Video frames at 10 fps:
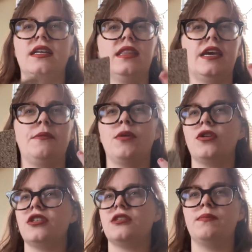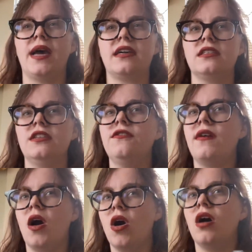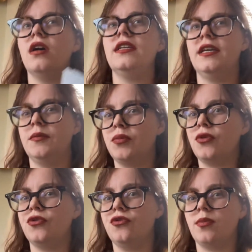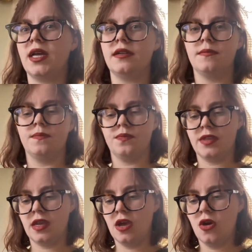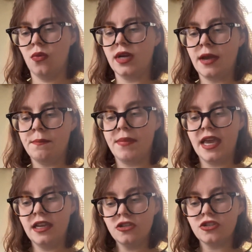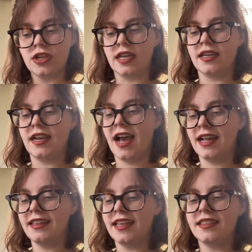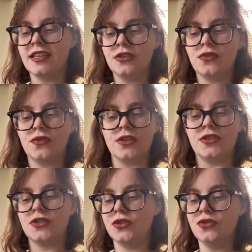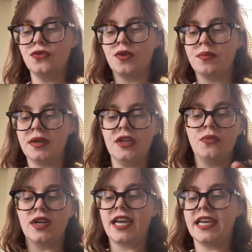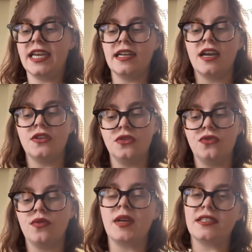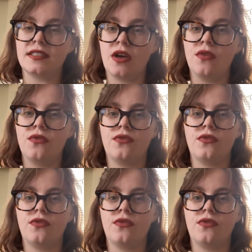like perspective on improvement. When I'm patient, I let the universe do for me what I cannot do for myself.